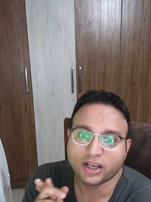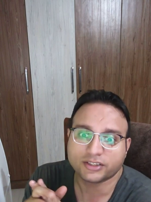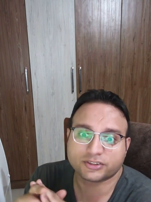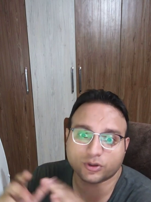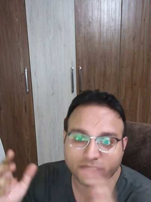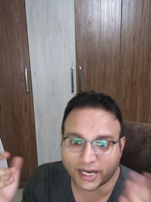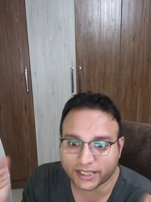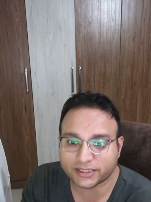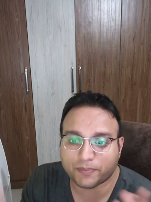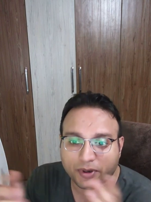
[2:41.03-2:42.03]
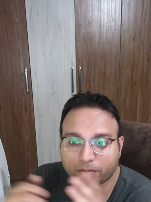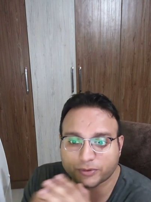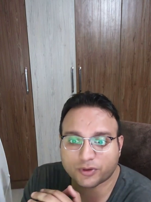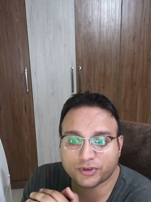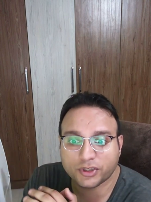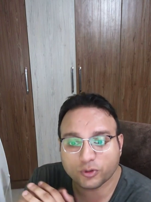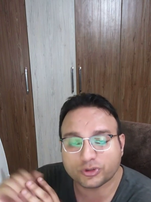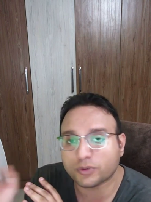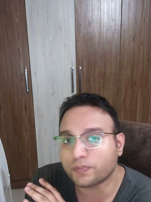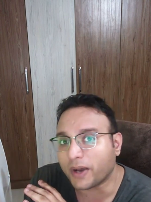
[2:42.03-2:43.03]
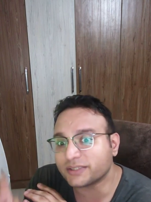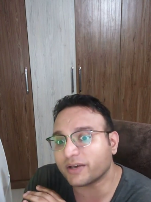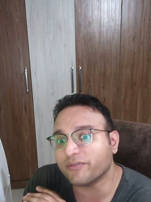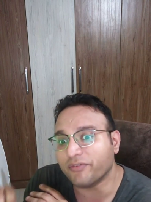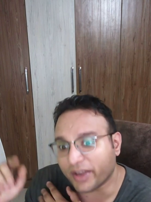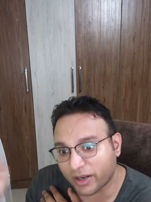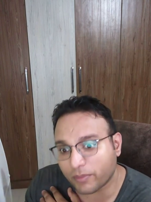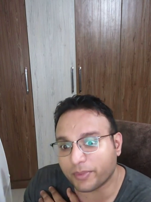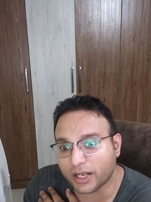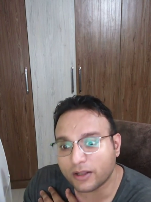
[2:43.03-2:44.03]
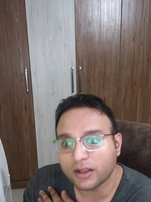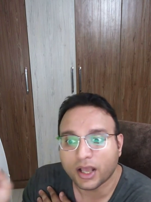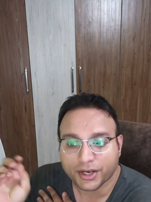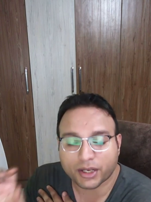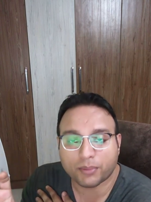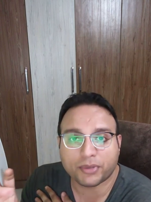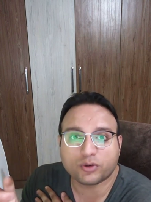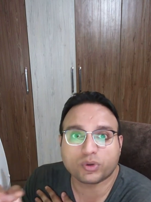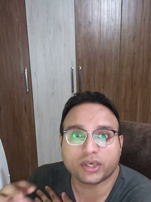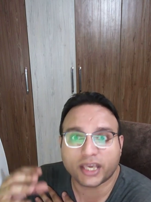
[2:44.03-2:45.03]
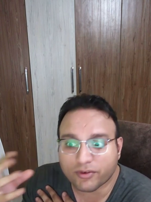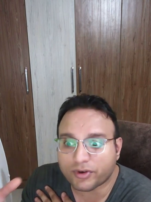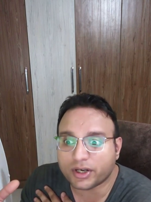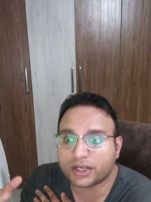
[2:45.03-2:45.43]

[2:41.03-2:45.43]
So that's the purpose of used to pass a variable number to keyword